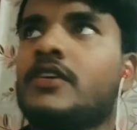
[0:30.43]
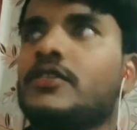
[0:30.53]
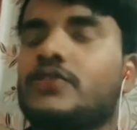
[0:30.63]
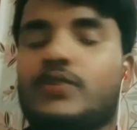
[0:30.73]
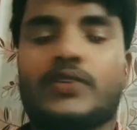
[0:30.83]

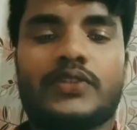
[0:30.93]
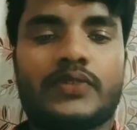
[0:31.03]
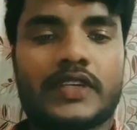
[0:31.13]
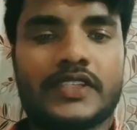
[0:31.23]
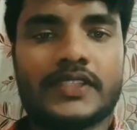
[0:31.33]
So,
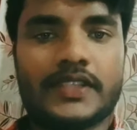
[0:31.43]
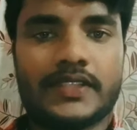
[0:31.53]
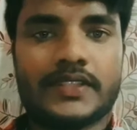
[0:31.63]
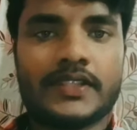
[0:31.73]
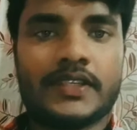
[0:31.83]
your answer
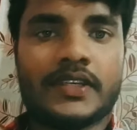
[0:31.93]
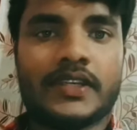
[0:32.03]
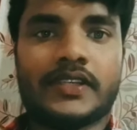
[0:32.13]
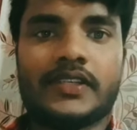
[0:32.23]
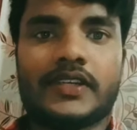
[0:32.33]
is,
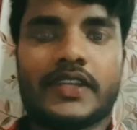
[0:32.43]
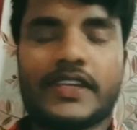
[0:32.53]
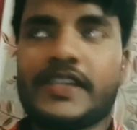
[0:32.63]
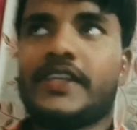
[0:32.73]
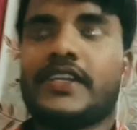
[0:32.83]

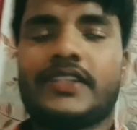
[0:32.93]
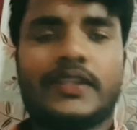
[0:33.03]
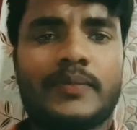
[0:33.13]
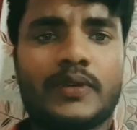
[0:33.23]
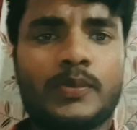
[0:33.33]
in India, the
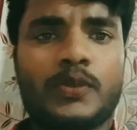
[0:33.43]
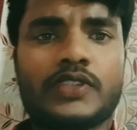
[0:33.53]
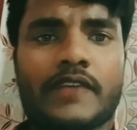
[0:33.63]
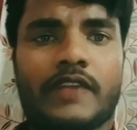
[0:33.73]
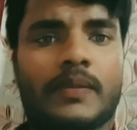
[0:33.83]
number of
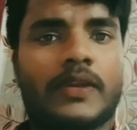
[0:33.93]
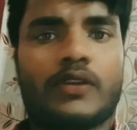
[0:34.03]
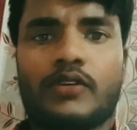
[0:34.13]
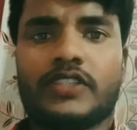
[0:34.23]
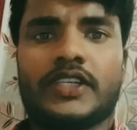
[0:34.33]
books available
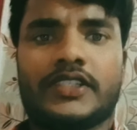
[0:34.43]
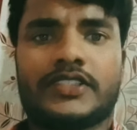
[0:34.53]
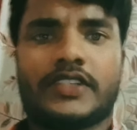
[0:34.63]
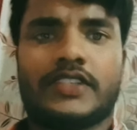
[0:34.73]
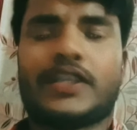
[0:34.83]
on theatre
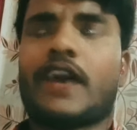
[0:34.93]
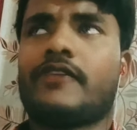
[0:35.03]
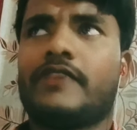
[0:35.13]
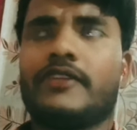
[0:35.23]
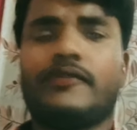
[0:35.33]
studies are
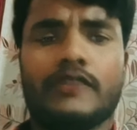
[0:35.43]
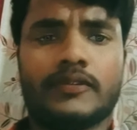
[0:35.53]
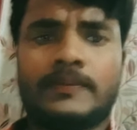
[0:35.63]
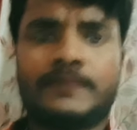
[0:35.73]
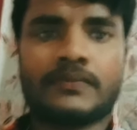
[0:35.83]
very few.
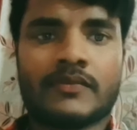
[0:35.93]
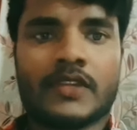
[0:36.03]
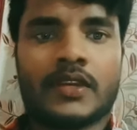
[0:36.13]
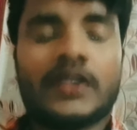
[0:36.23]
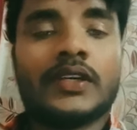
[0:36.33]

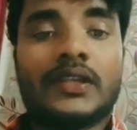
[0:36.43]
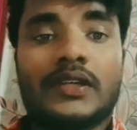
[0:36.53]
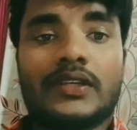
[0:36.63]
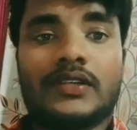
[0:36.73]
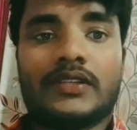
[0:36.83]

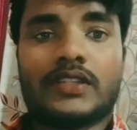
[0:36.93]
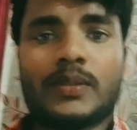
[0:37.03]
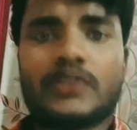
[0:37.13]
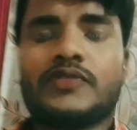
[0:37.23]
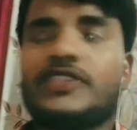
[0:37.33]
The
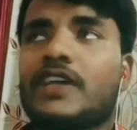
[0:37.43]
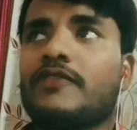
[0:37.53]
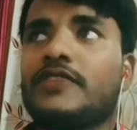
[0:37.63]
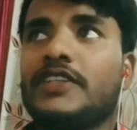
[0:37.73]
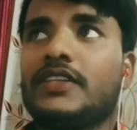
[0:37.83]
books which are
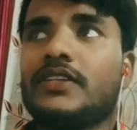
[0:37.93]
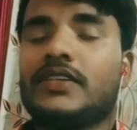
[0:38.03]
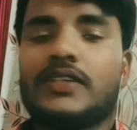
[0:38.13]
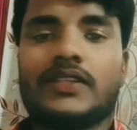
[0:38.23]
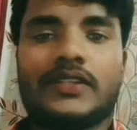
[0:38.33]

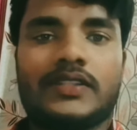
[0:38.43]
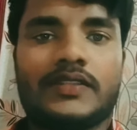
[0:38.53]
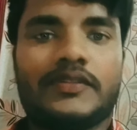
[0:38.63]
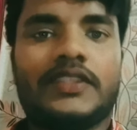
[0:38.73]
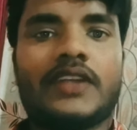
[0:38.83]

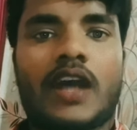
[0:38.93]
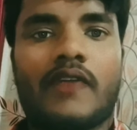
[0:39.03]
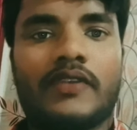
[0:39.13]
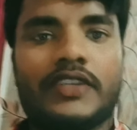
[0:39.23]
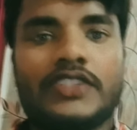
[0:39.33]
within
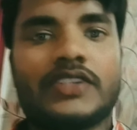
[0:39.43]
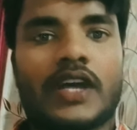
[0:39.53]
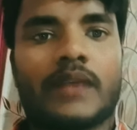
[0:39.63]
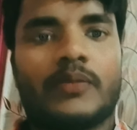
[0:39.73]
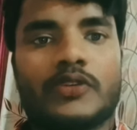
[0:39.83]
our reach
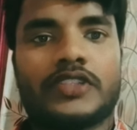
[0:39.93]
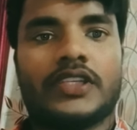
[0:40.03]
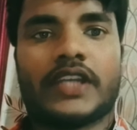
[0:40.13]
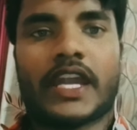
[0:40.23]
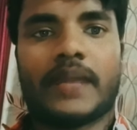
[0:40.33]
are
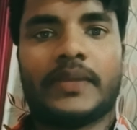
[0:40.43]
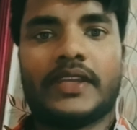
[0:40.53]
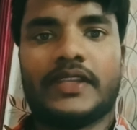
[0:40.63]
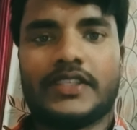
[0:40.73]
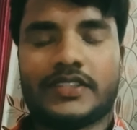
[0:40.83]
mostly academic
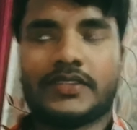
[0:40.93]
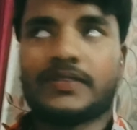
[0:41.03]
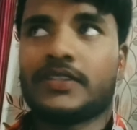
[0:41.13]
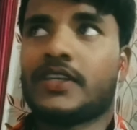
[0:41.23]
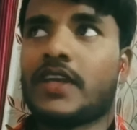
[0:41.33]
in nature,
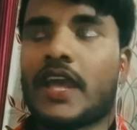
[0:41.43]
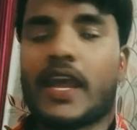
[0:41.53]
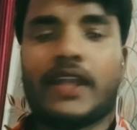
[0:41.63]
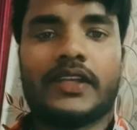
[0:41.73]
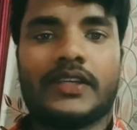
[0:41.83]
and